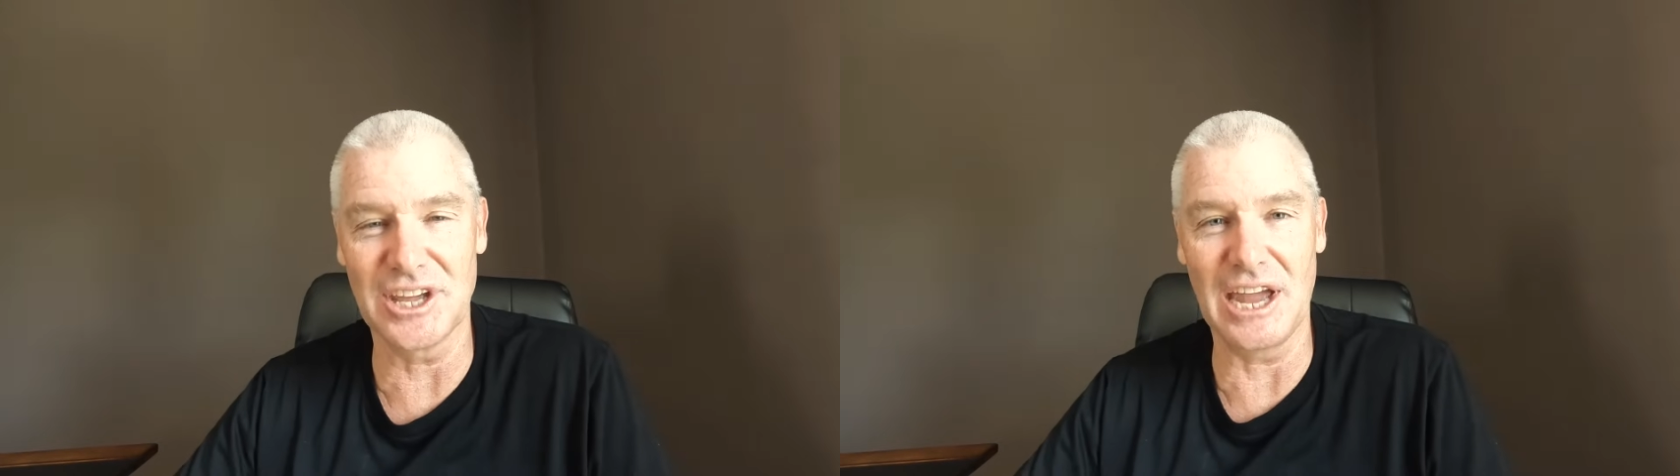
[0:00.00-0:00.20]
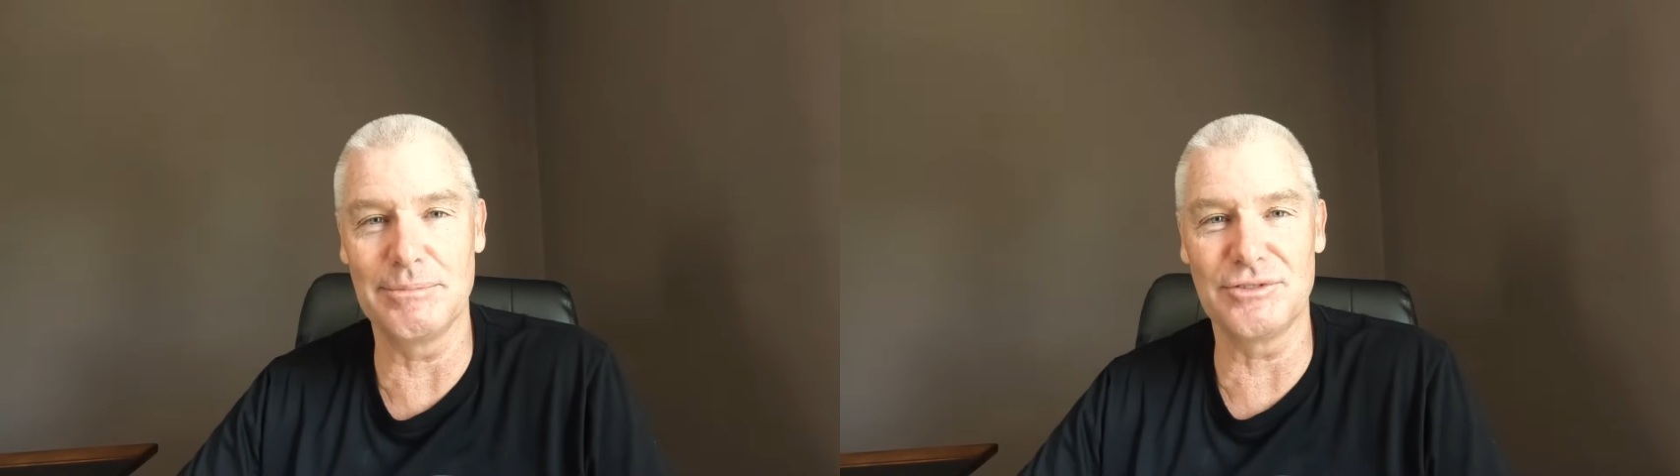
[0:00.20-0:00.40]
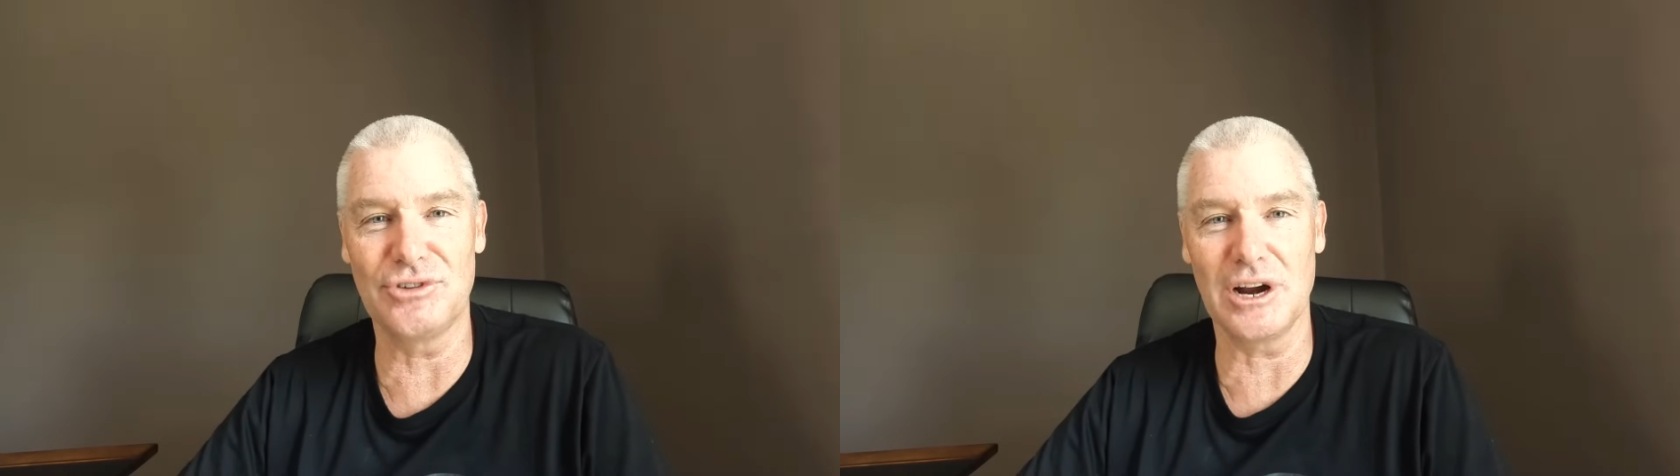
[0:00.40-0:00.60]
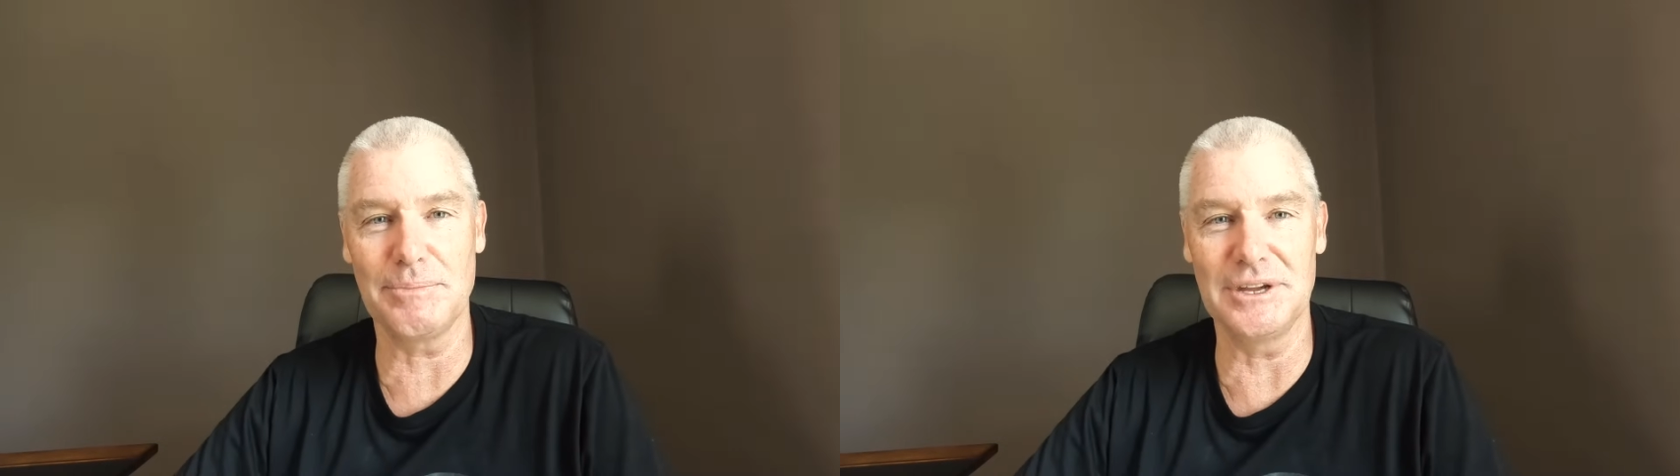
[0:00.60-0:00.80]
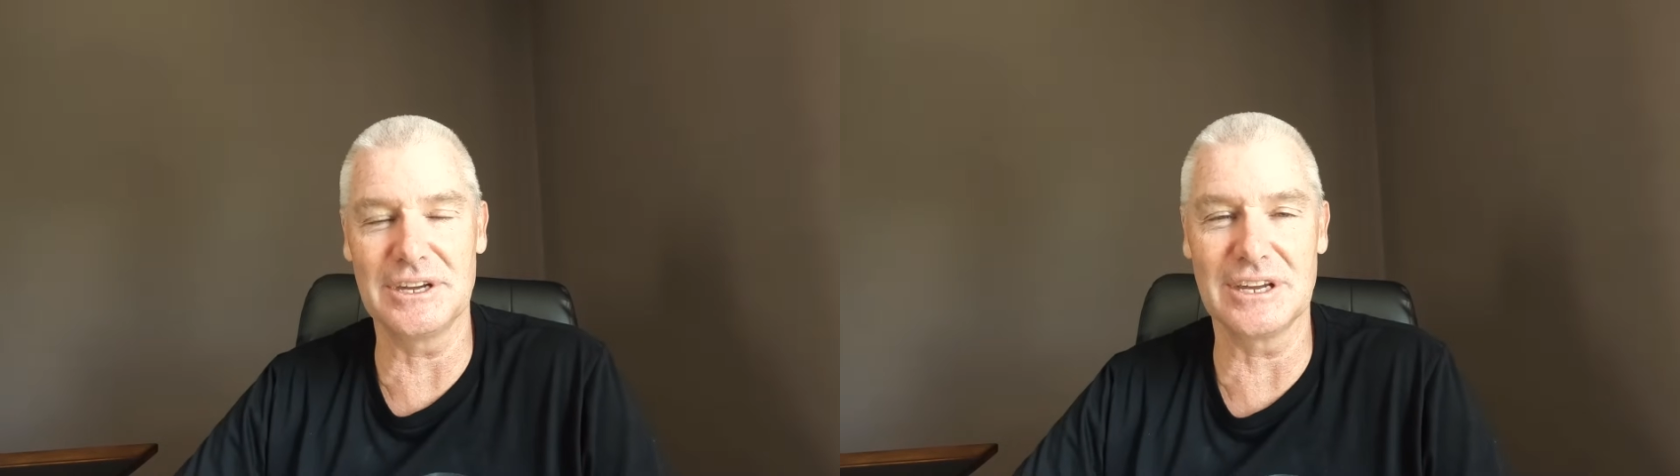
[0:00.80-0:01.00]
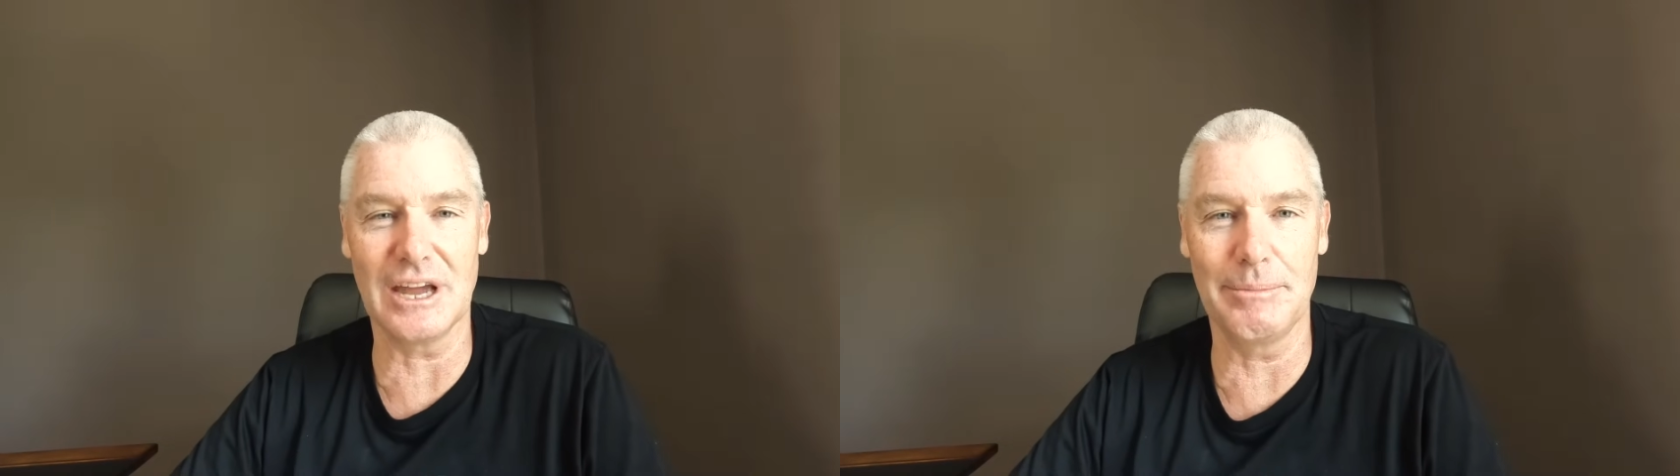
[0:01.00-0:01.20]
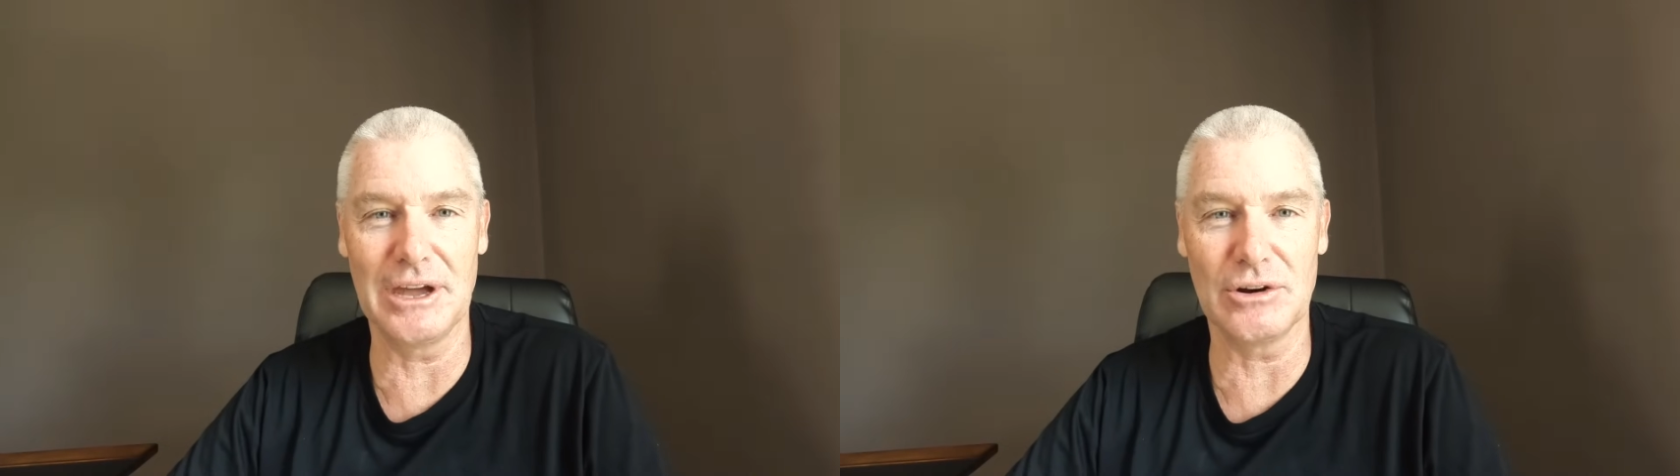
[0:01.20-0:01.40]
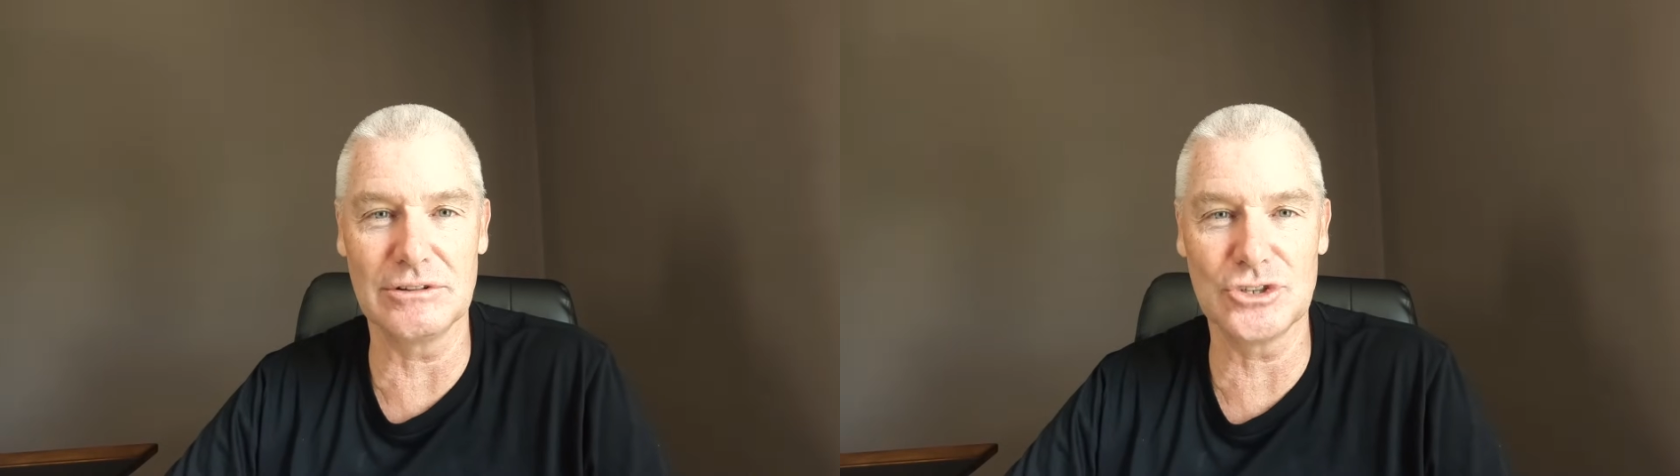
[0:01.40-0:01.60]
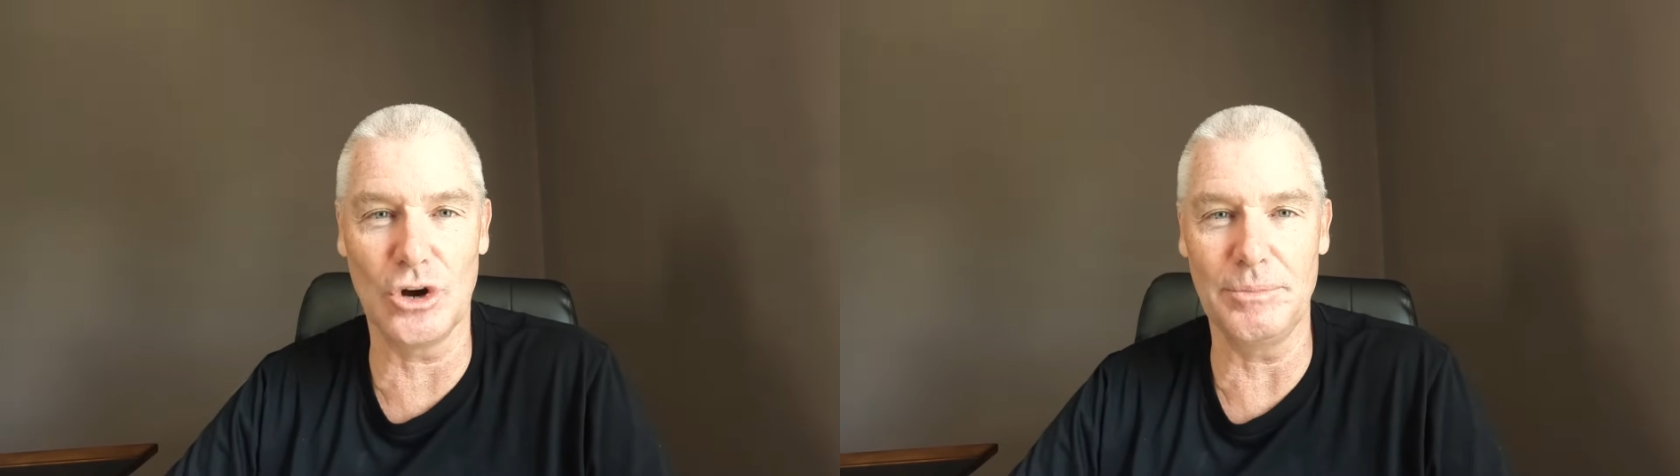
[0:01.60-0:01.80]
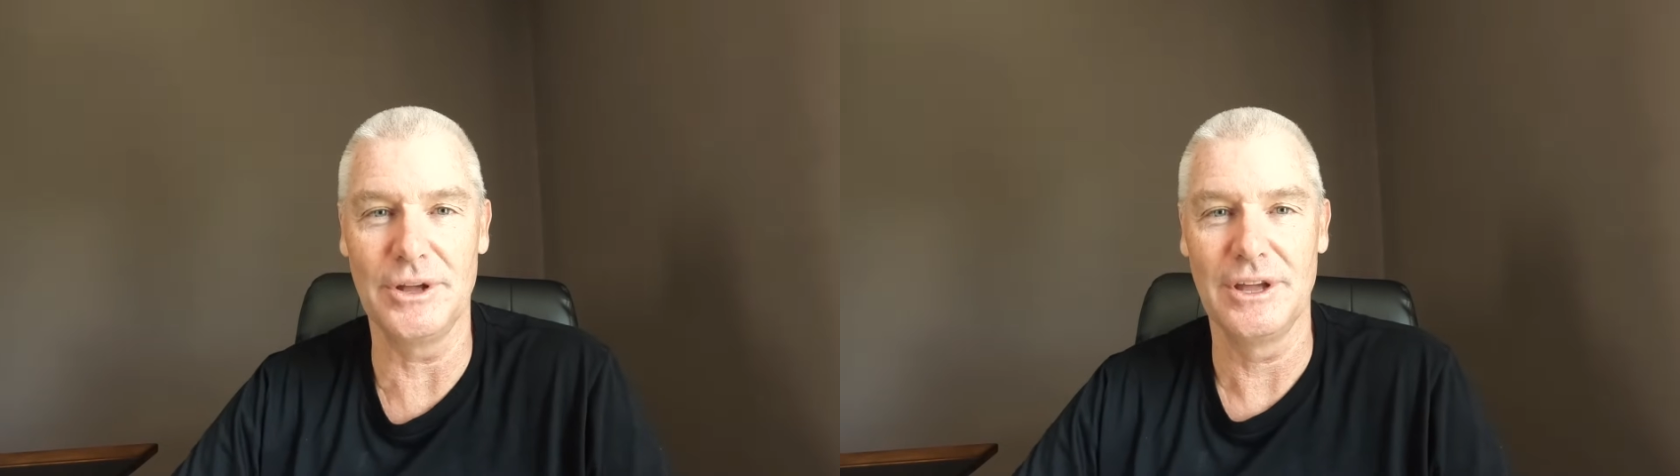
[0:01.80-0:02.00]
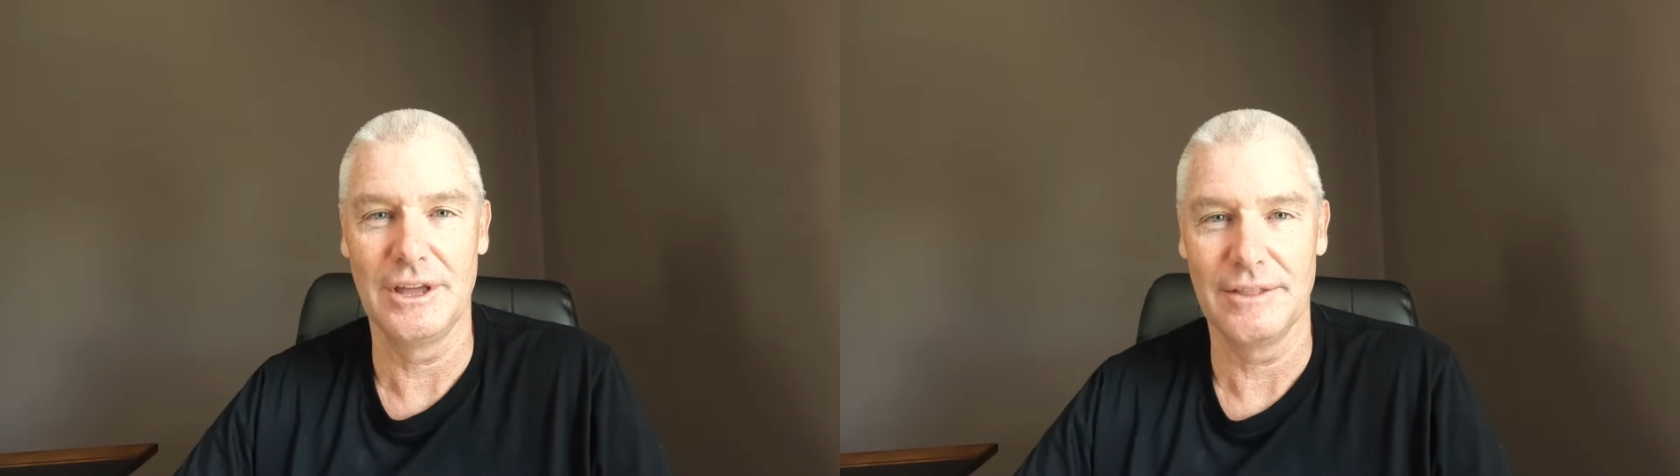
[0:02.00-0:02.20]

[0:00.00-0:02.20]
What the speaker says: game of rugby can come out on top,